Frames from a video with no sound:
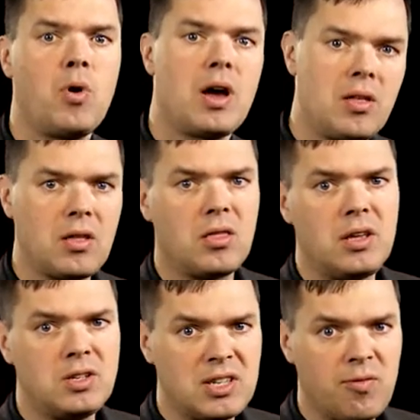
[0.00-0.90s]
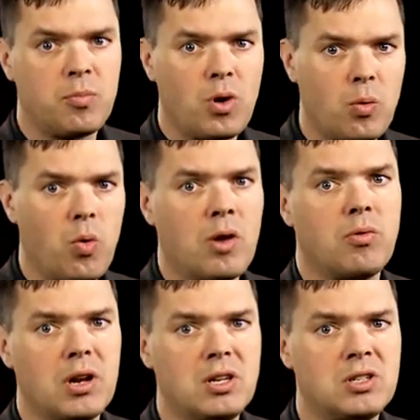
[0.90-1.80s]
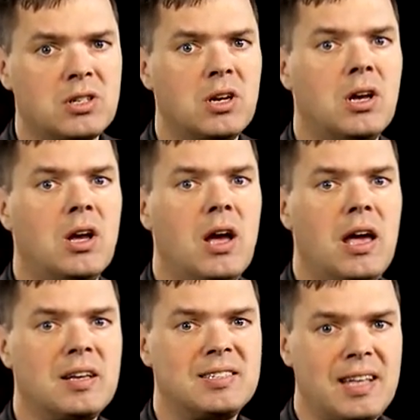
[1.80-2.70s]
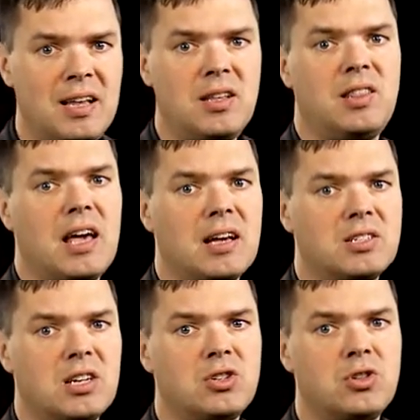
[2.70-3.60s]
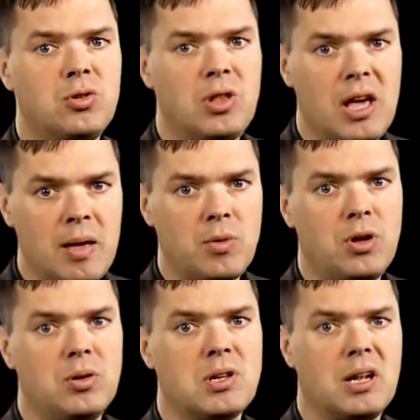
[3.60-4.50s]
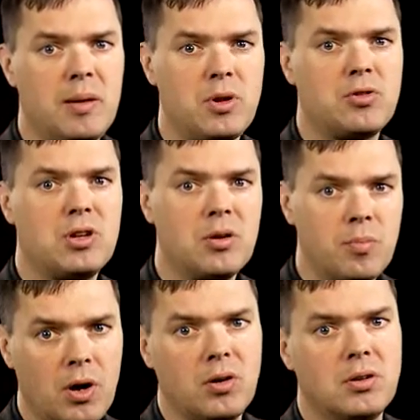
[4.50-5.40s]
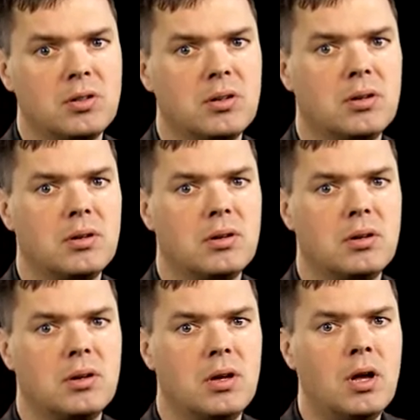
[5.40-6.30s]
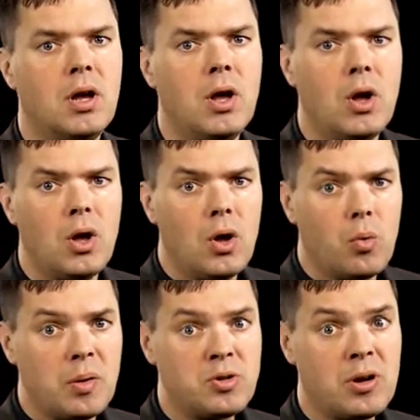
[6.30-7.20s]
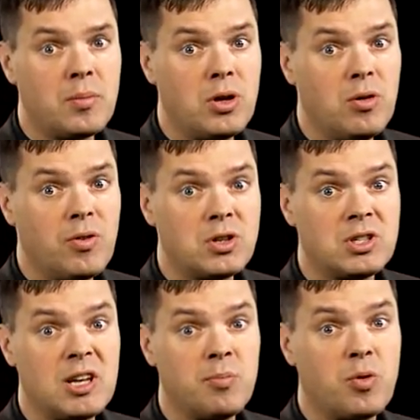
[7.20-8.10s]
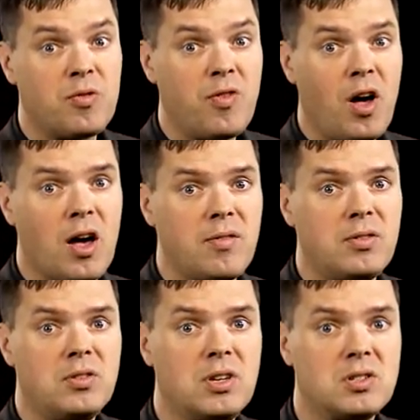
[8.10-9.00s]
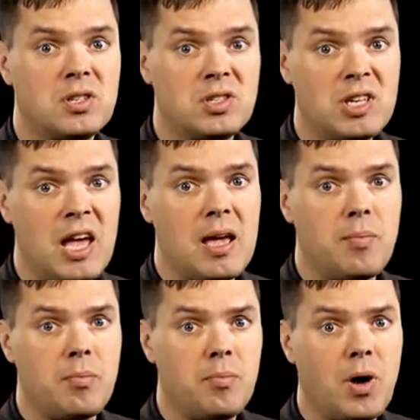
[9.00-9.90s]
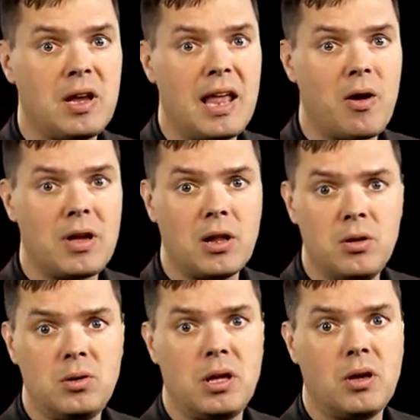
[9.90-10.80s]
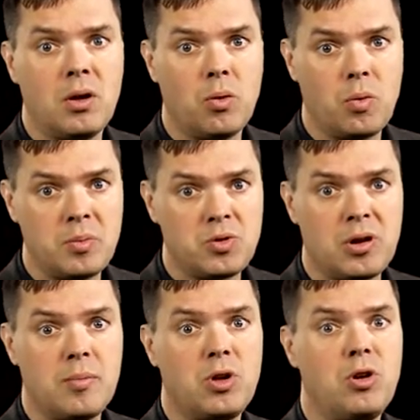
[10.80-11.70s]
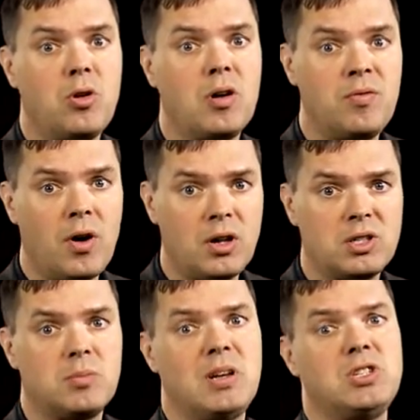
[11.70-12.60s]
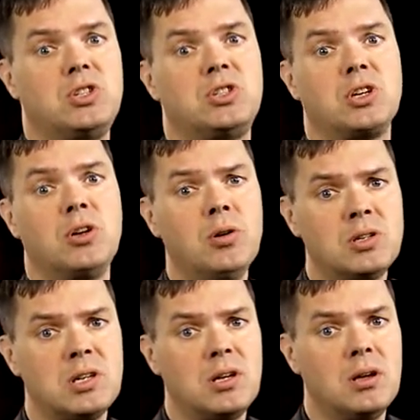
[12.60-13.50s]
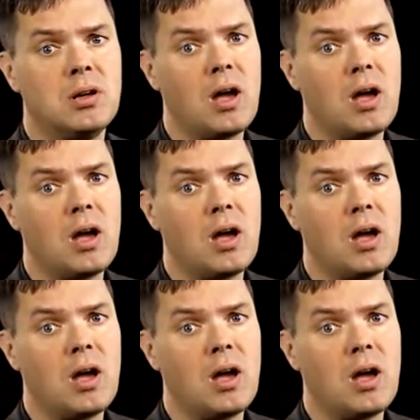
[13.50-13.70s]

way that the 7.1 release extended the access to the MQ telemetry component. WebSphere MQ version 7.5 does the same by now including WebSphere MQ Advanced Message Security